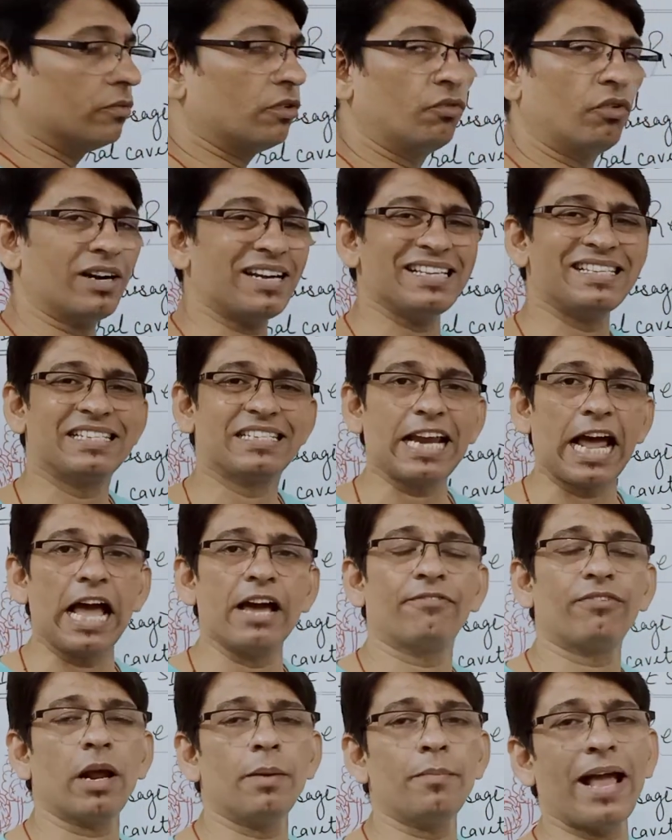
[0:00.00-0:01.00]
What is
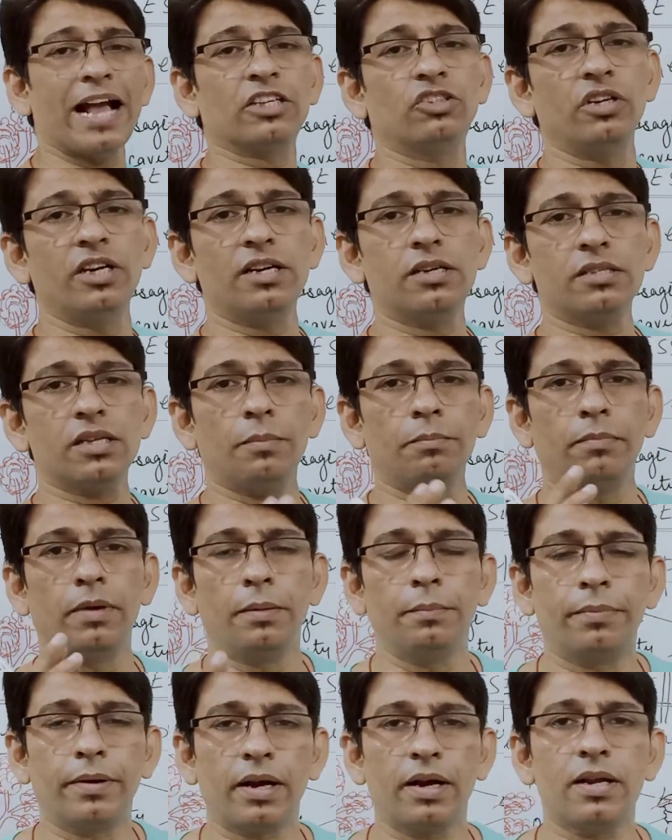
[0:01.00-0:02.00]
diaphragm? Actually, it is a
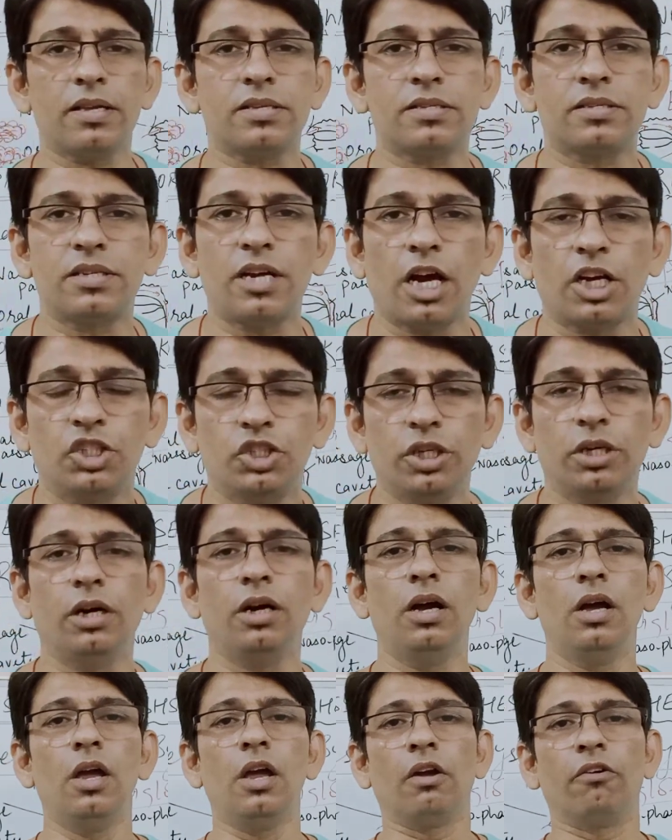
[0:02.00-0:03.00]
membranous
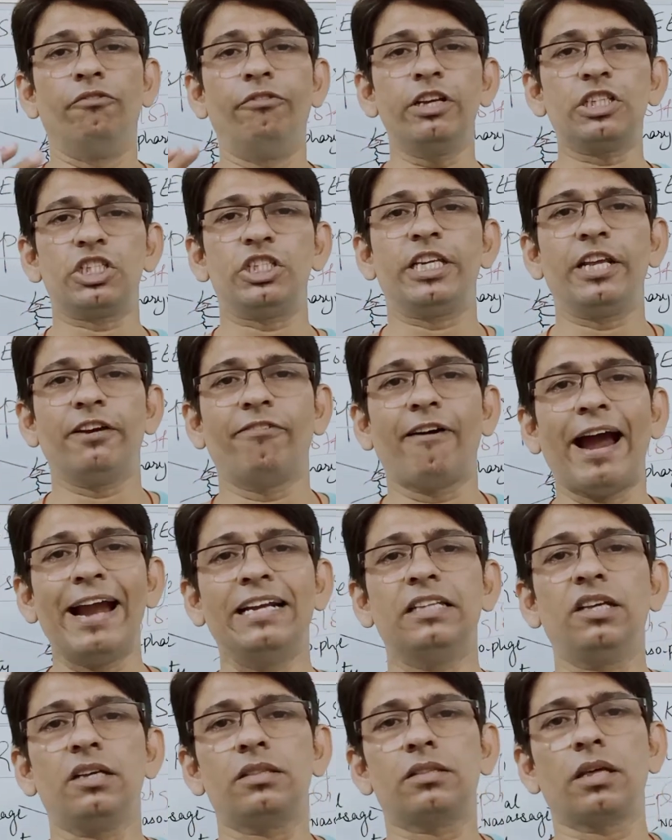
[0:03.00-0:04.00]
structure which
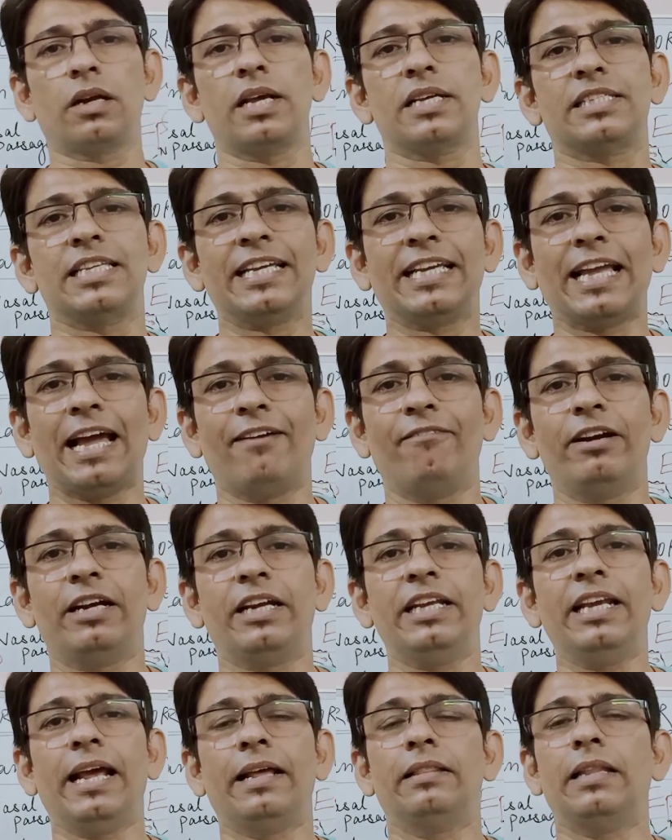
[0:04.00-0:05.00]
divides the thoracic
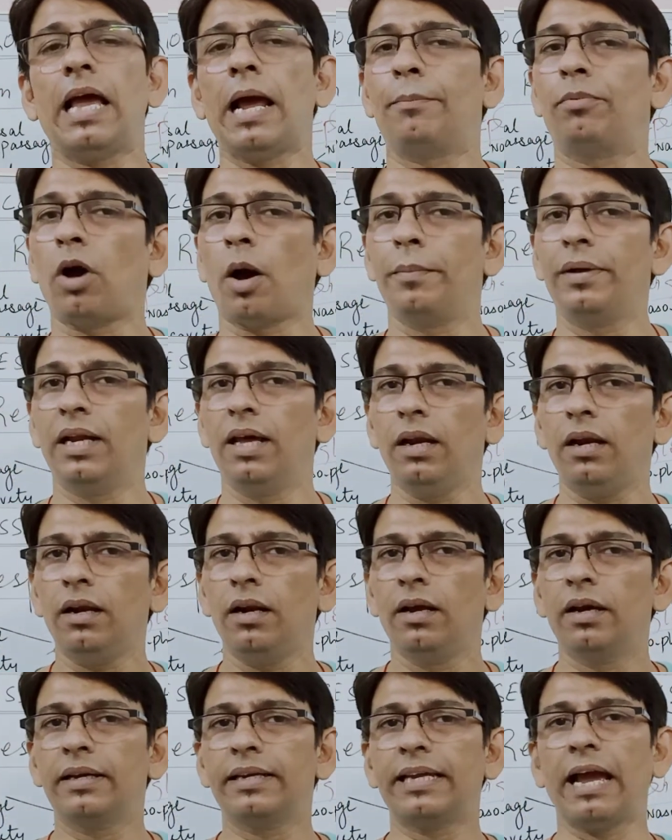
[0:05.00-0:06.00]
cavity and the
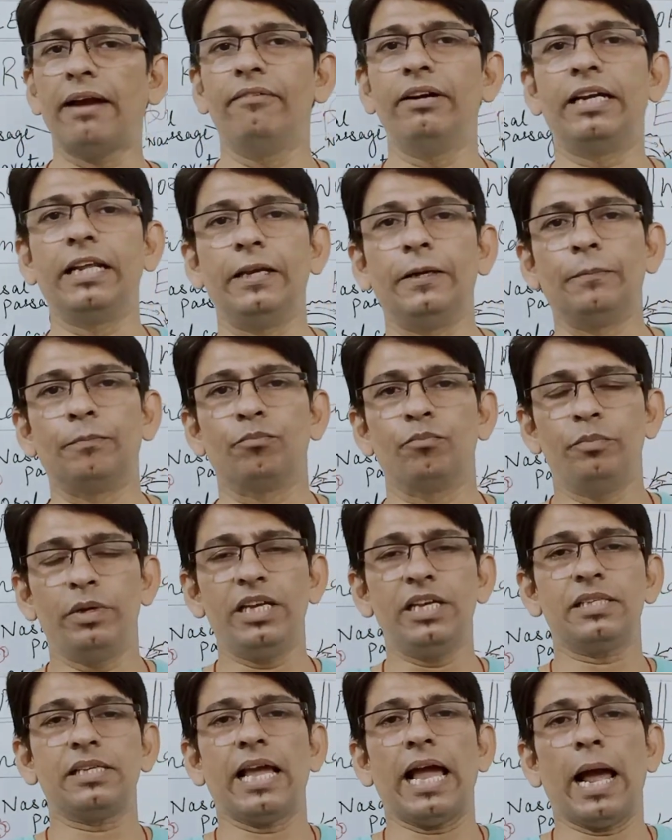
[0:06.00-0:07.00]
abdominal cavity.
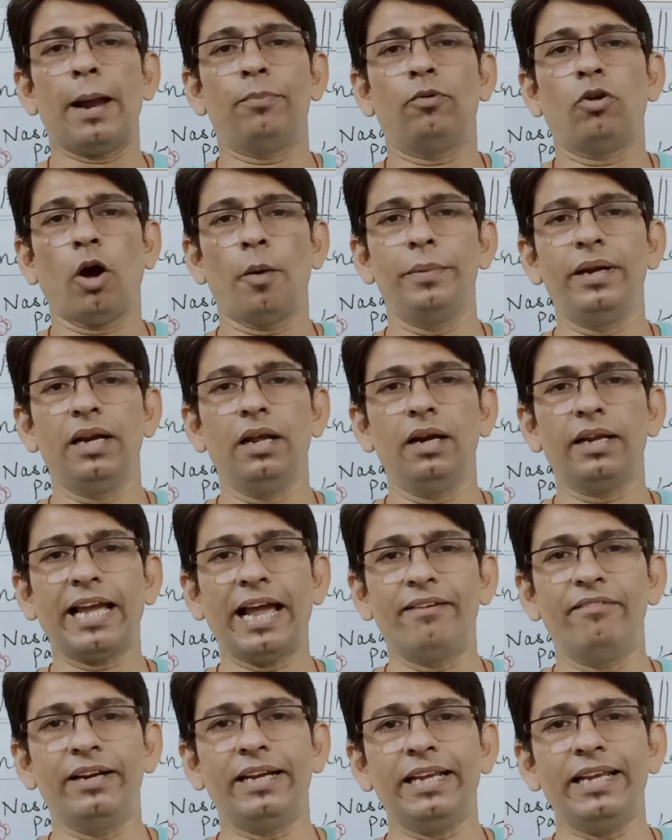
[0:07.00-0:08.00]
Means abdominal
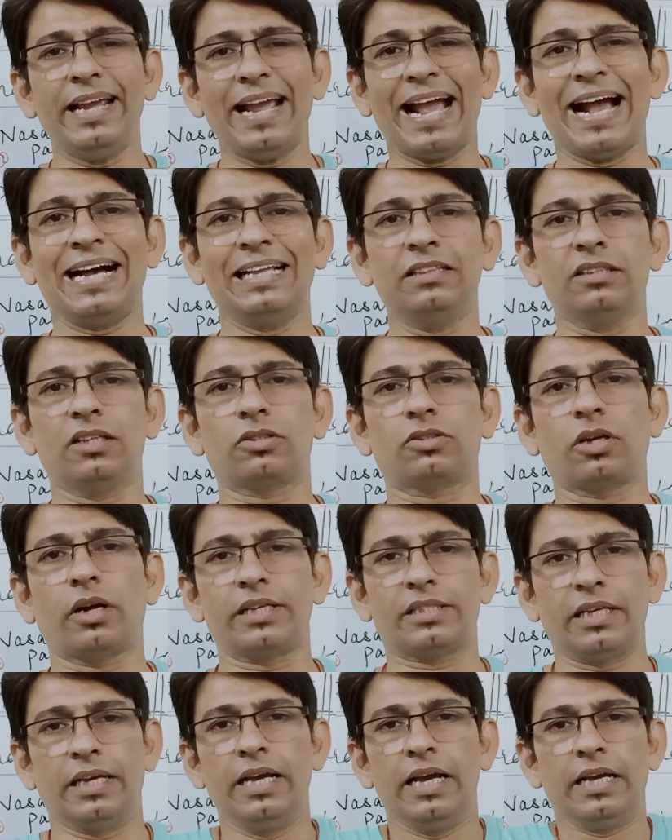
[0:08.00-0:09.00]
cavity and the
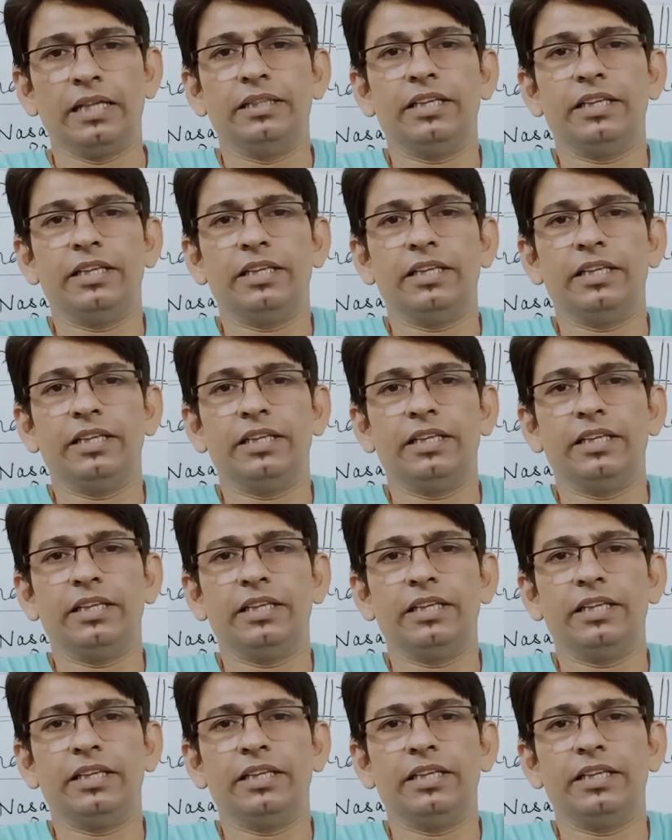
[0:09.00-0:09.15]
thoracic.